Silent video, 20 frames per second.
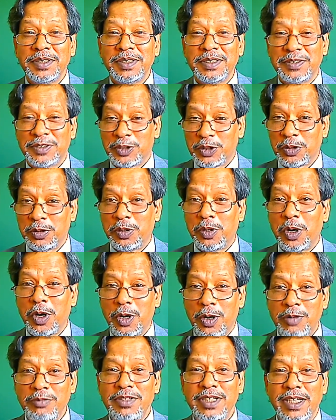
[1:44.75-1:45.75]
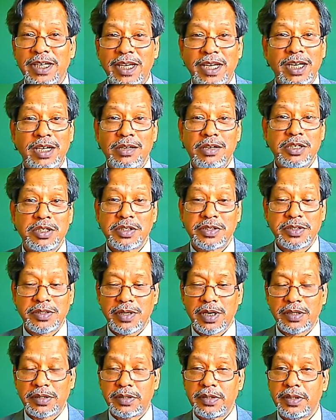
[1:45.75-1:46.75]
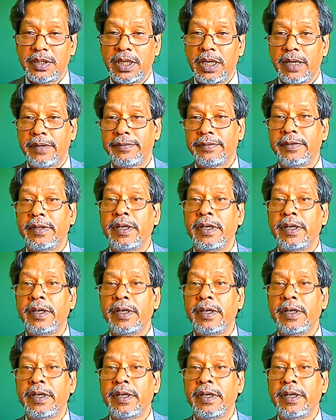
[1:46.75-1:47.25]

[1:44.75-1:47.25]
So only English is not good enough.